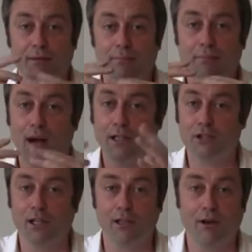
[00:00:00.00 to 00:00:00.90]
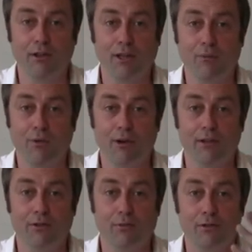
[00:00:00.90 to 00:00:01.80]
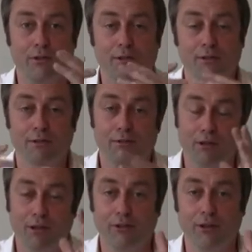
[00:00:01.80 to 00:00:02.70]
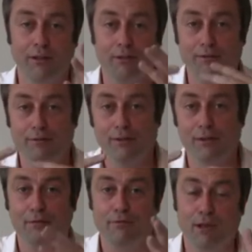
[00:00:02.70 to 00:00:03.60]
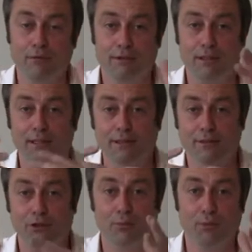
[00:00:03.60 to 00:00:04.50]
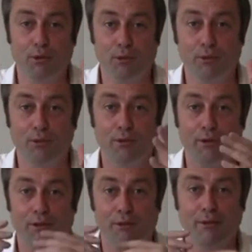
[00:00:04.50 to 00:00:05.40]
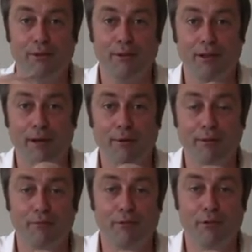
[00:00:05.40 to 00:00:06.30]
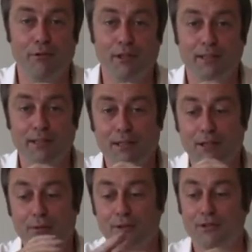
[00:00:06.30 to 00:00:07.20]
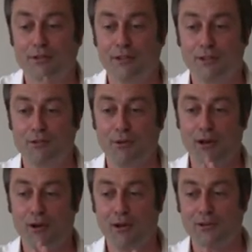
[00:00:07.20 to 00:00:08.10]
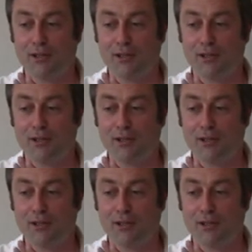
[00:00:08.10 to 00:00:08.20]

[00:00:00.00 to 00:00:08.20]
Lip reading: much unlike their wines, which are, like I say, velvety and smooth and fruity, which is quite nice,